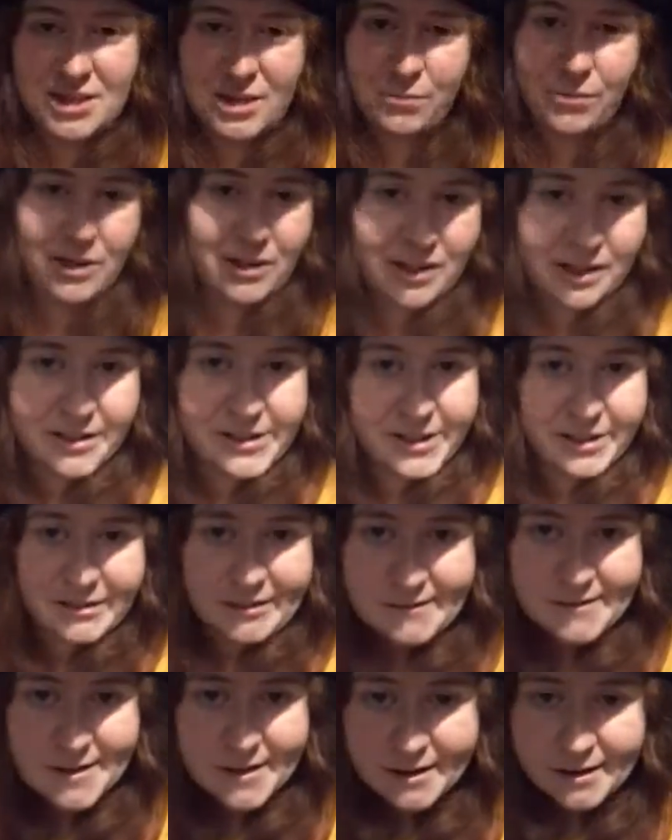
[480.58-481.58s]
like, well, I'll get
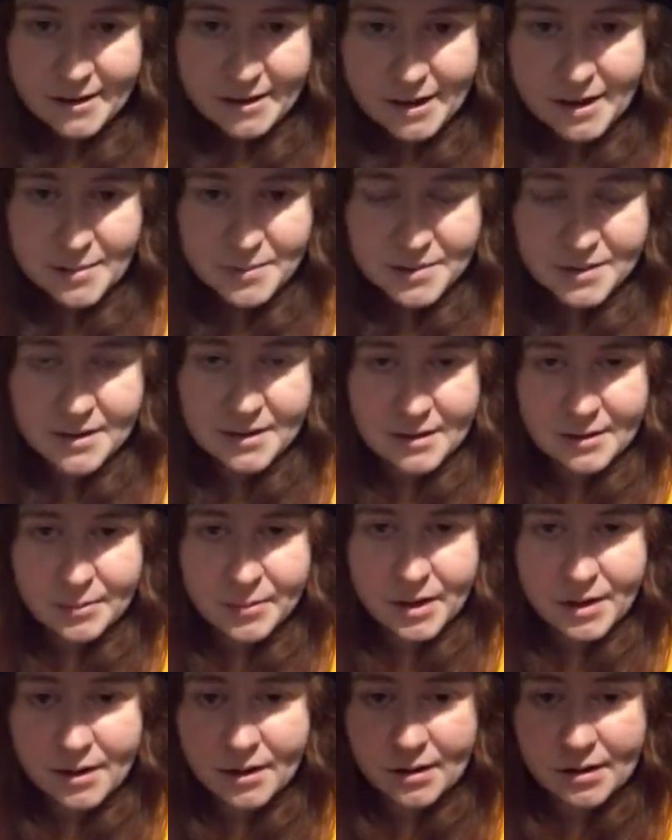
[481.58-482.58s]
the second game and then I'll
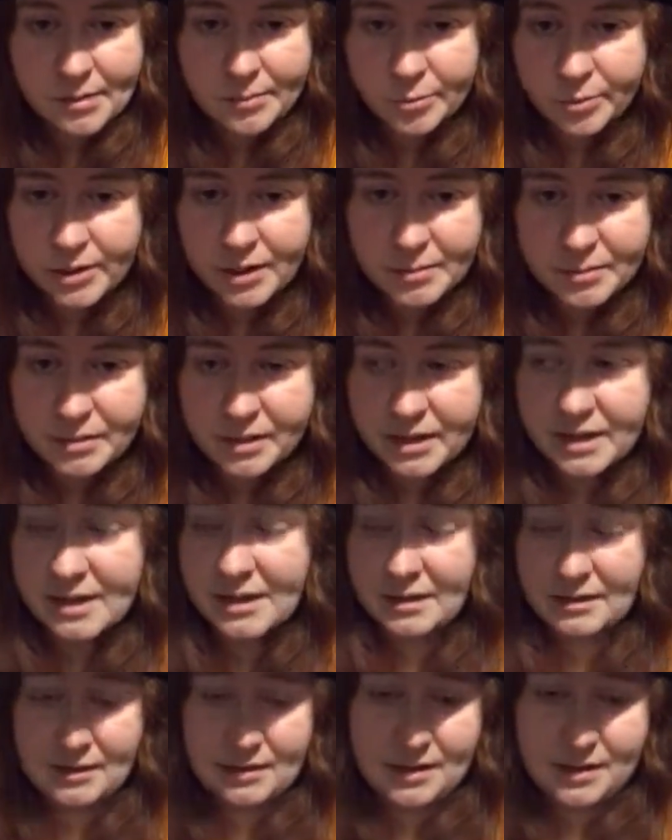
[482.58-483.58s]
be caught up when I play
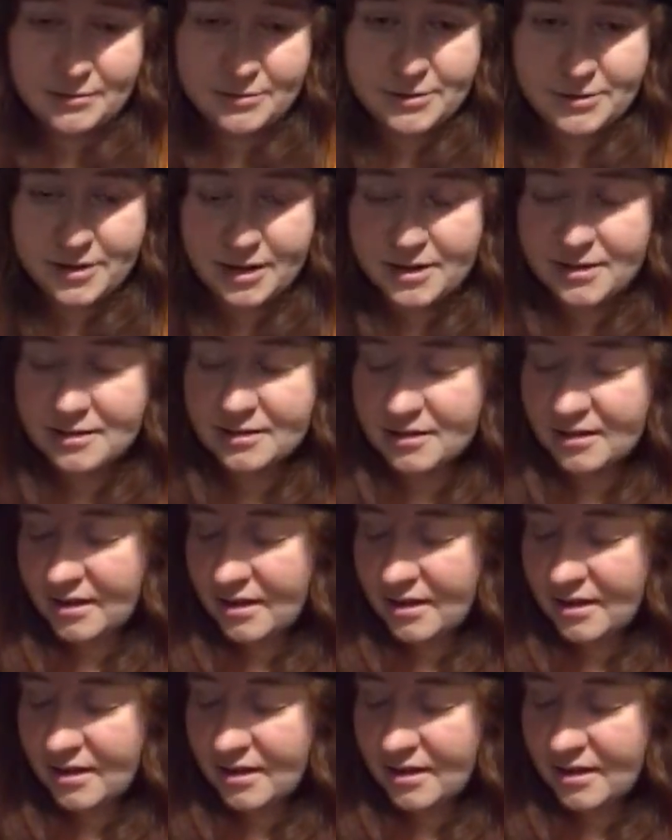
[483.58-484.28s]
it. And I was right.